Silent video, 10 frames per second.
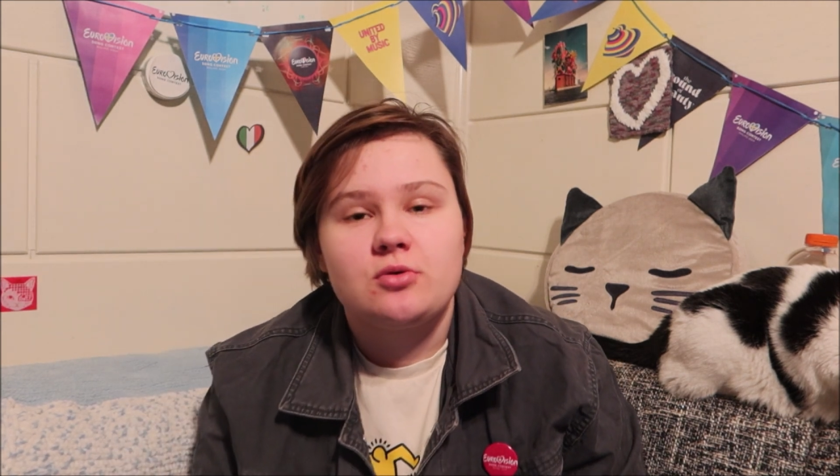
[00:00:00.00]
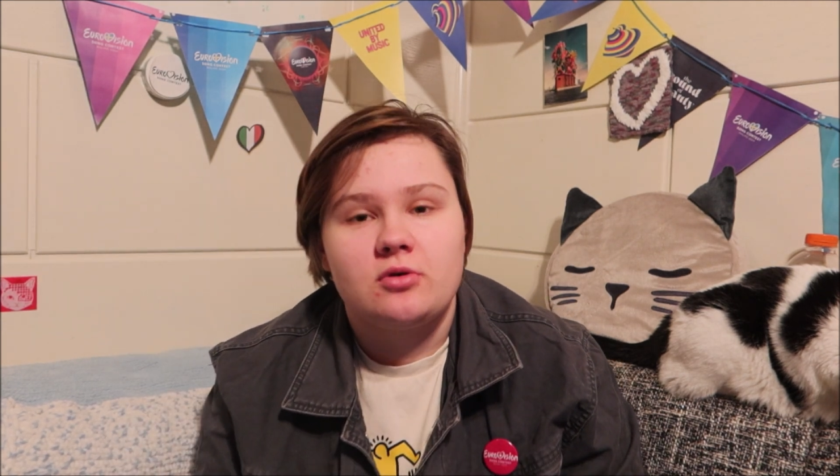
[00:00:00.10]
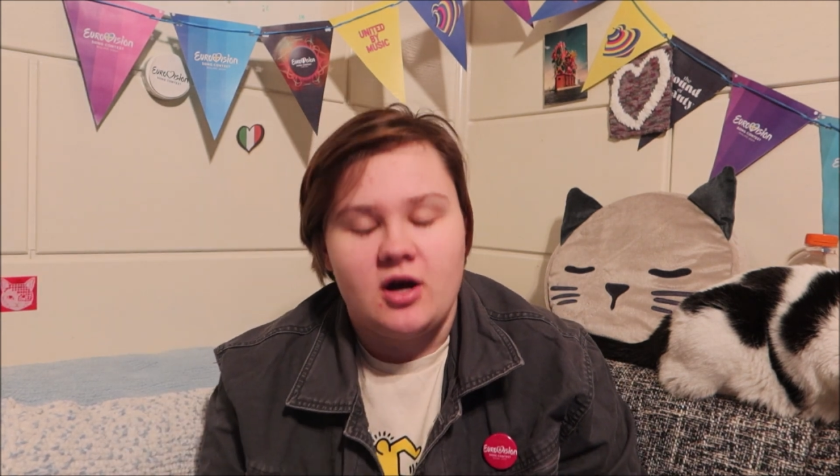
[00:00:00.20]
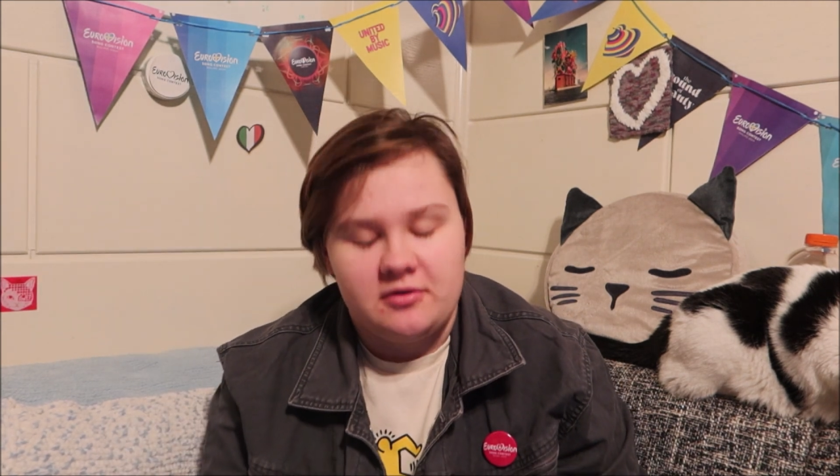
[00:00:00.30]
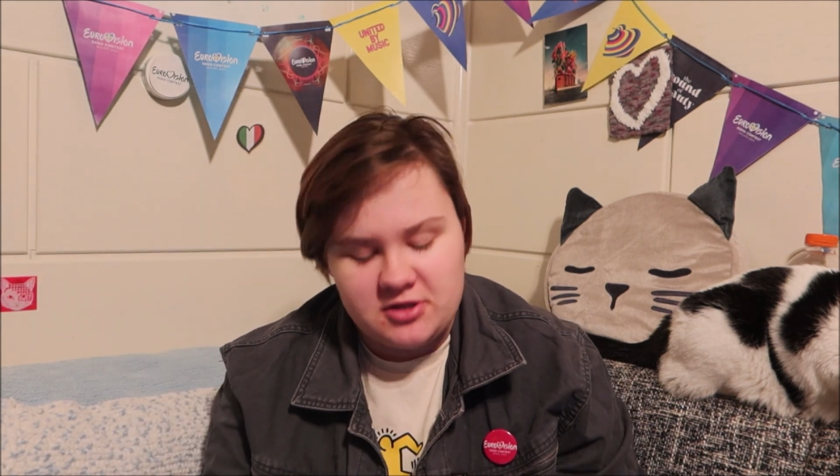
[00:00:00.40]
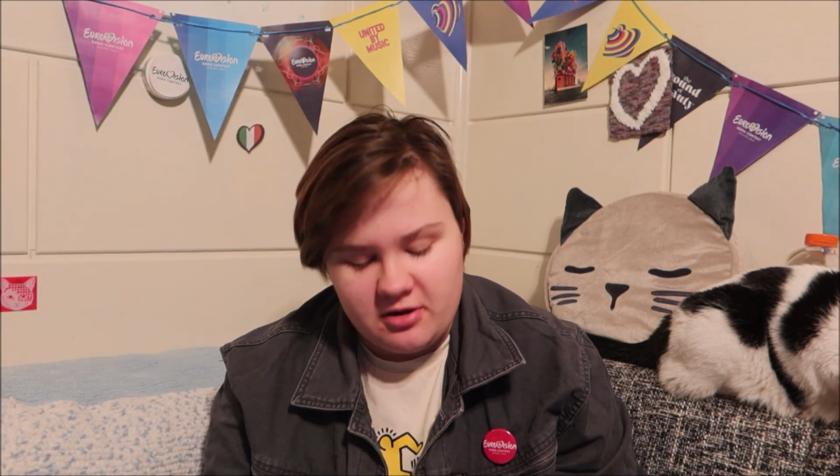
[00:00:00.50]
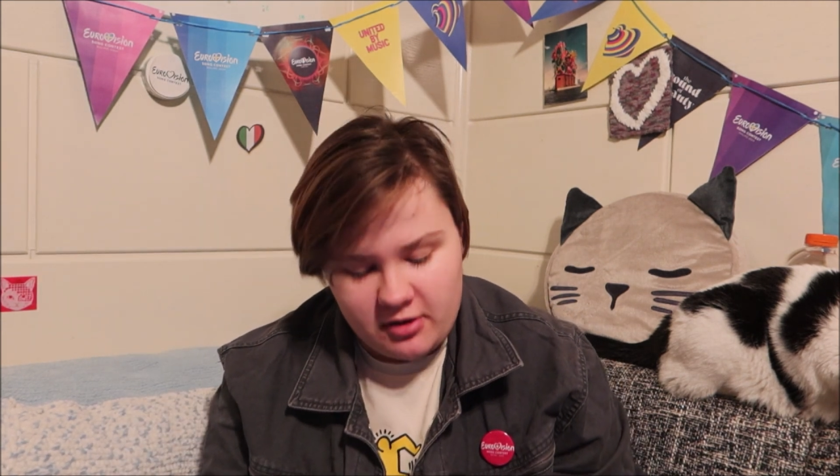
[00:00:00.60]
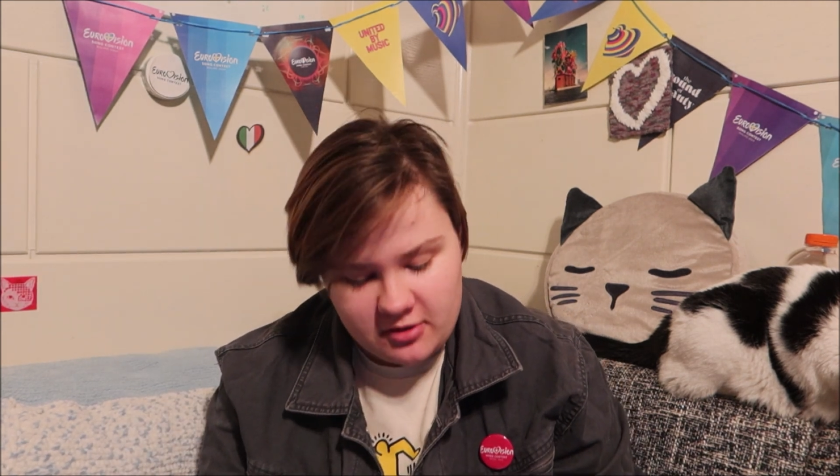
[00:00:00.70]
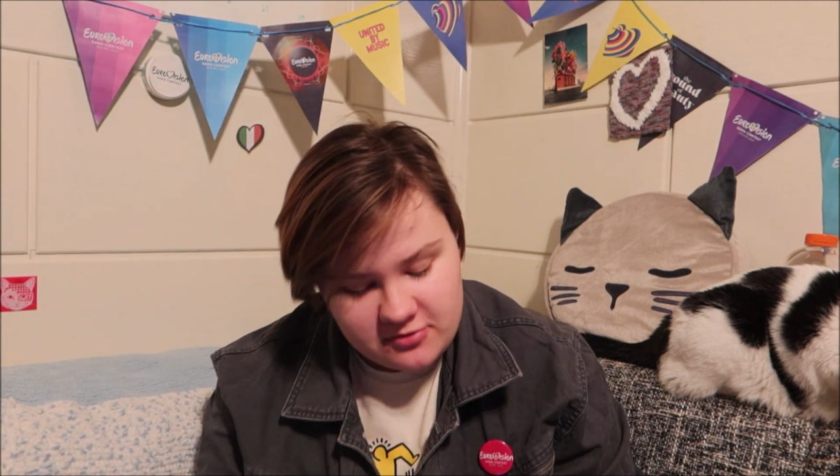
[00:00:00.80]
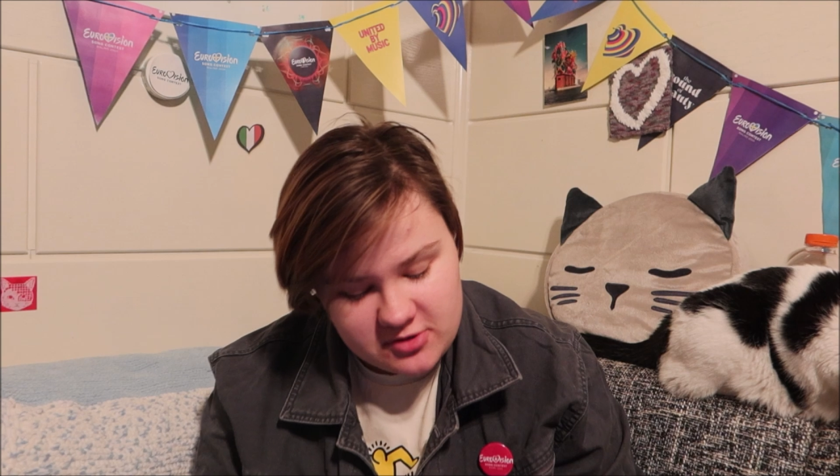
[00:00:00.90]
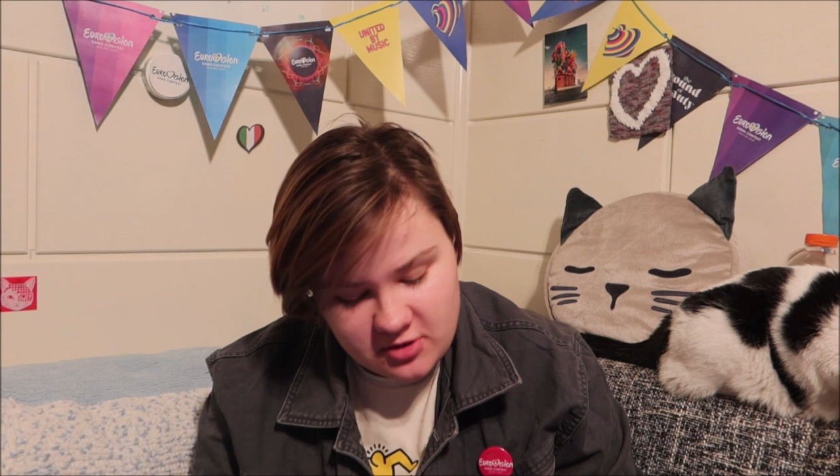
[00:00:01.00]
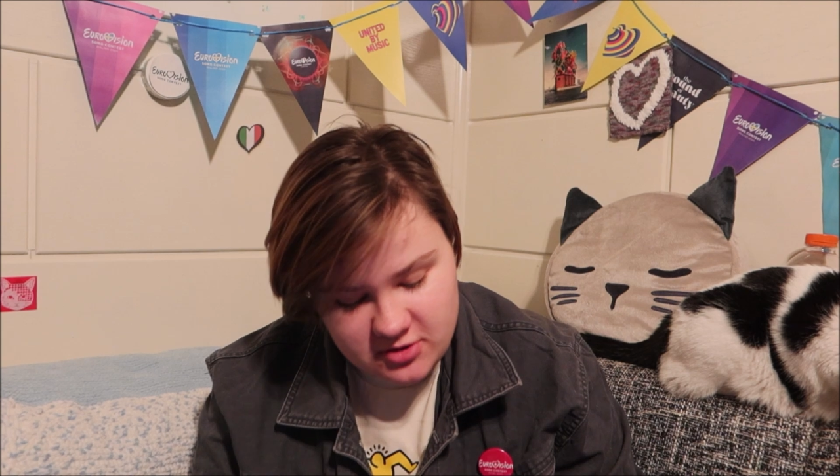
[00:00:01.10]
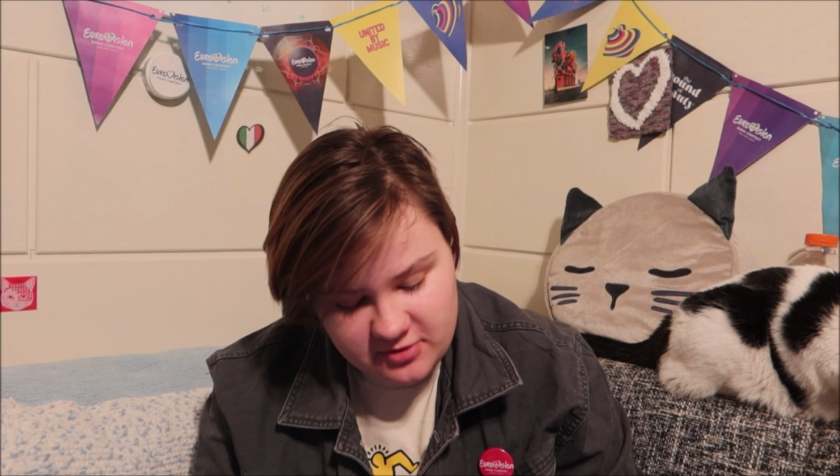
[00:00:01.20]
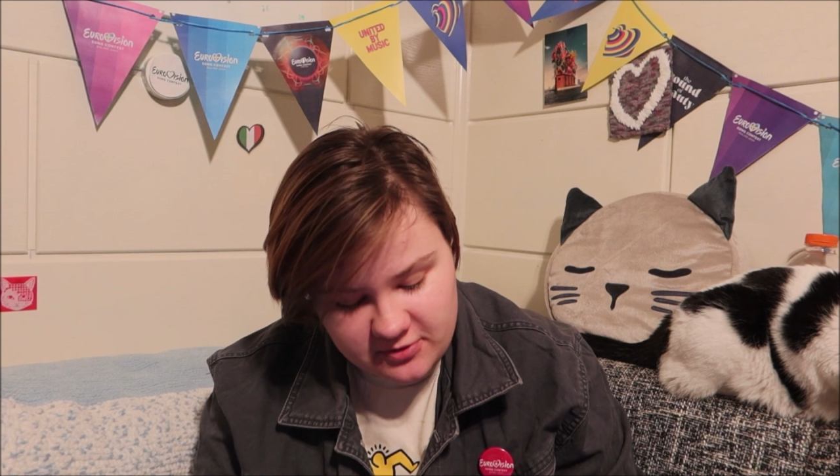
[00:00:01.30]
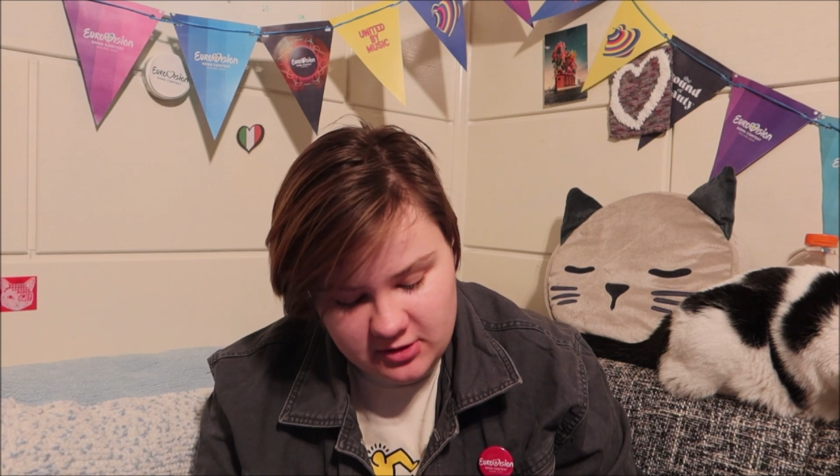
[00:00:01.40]
or after hearing the
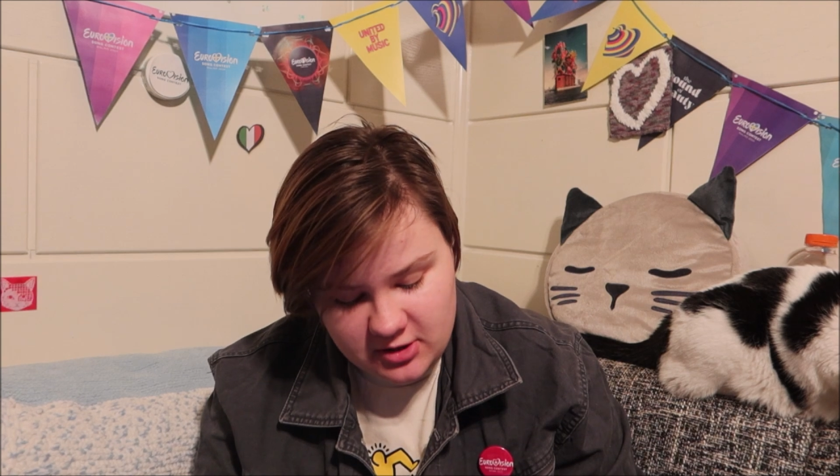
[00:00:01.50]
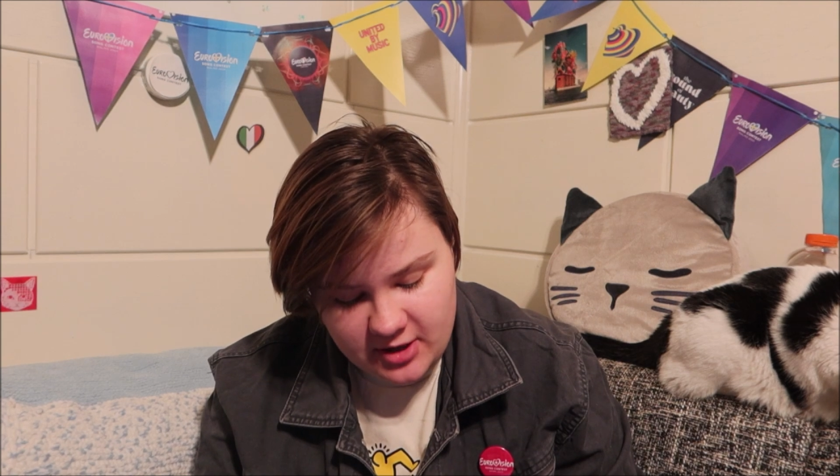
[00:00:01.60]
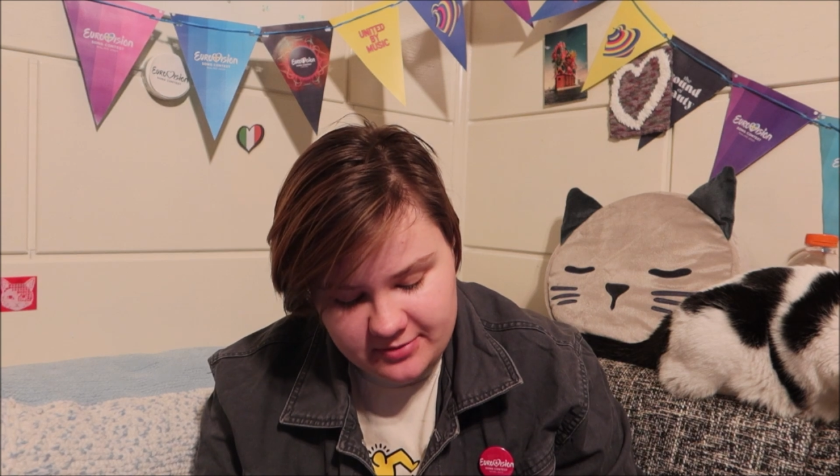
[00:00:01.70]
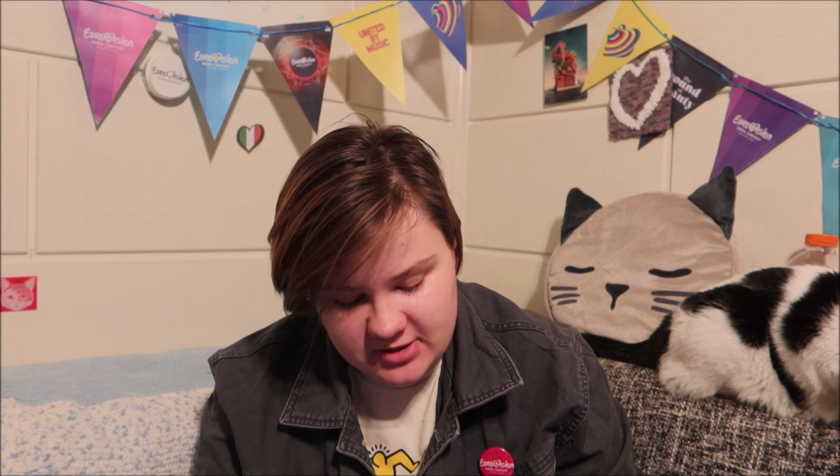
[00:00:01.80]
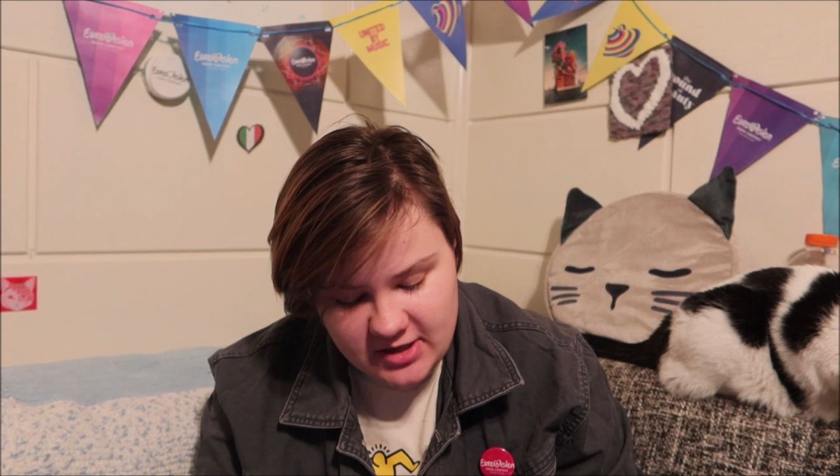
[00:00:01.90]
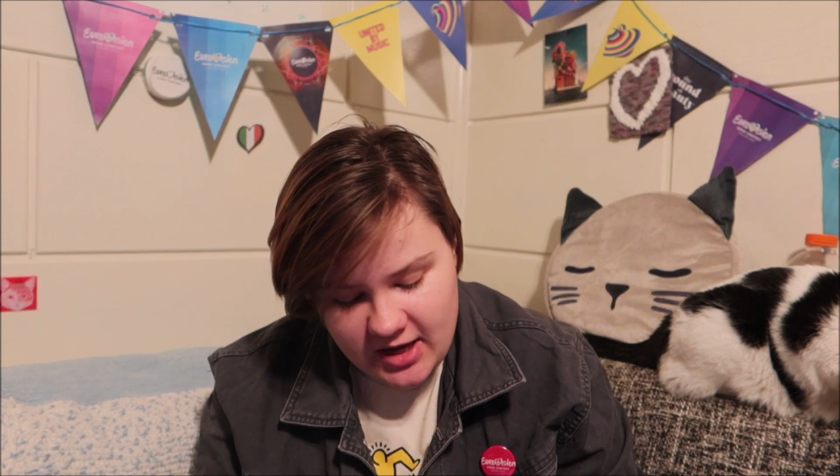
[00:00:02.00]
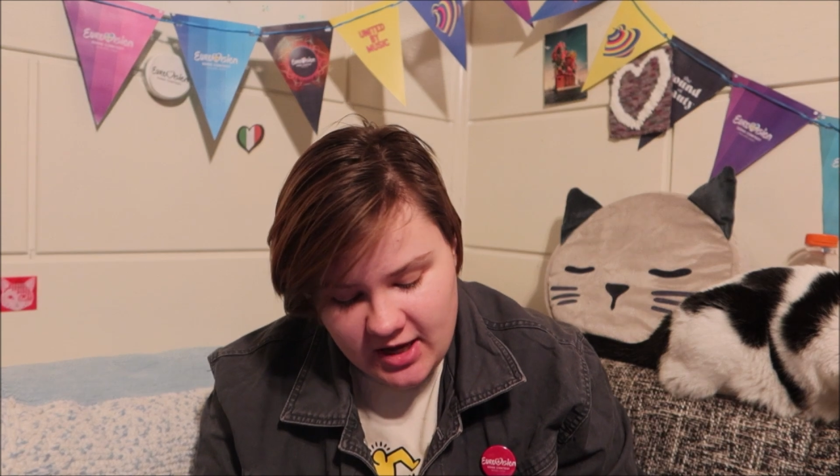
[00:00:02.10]
songs a few times,